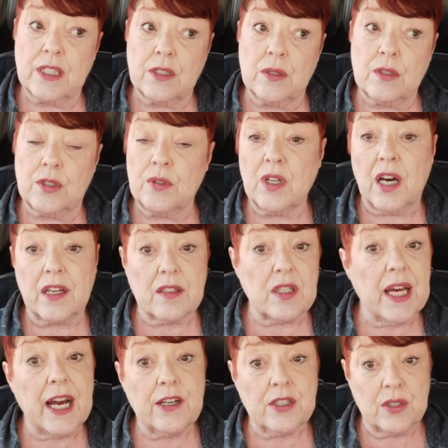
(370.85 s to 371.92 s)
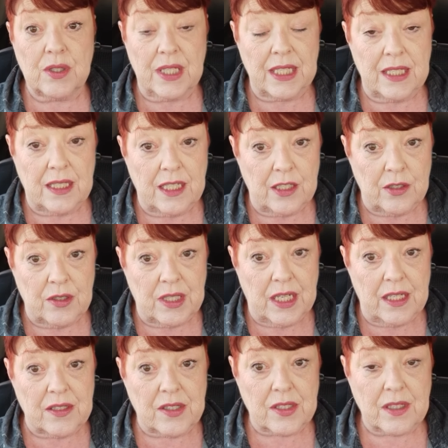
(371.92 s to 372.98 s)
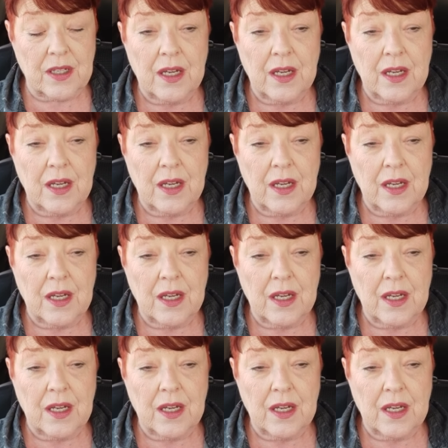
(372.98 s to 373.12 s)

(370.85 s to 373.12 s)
do not allow you to eat at your desk.